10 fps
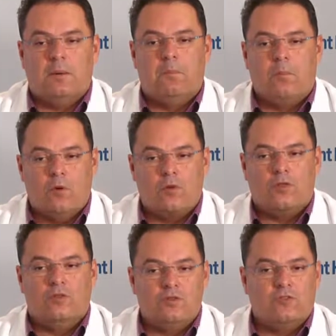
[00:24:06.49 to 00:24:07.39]
more
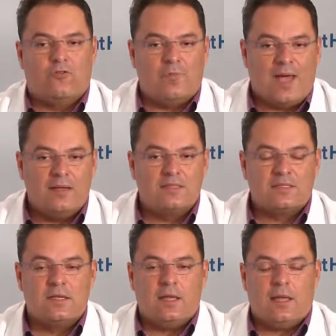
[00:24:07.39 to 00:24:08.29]
use of masks.